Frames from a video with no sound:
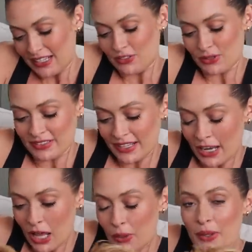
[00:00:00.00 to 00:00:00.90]
do you want to say
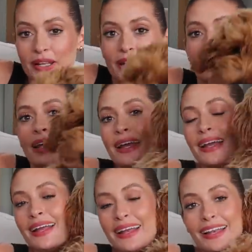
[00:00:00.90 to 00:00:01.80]
hello
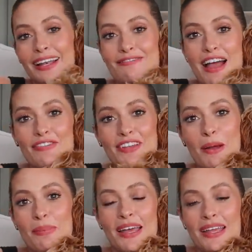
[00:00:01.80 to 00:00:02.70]
little Raffy
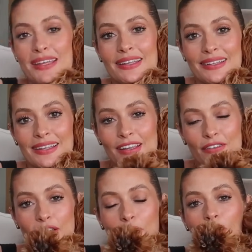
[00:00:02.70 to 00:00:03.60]
update
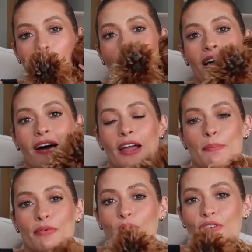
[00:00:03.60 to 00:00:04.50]
even though you are a bit
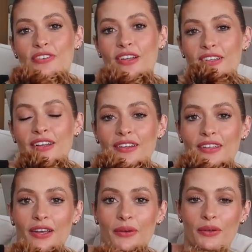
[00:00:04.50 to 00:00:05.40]
hyper all of a sudden aren't
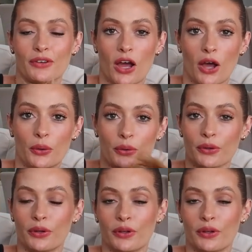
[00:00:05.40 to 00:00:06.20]
you no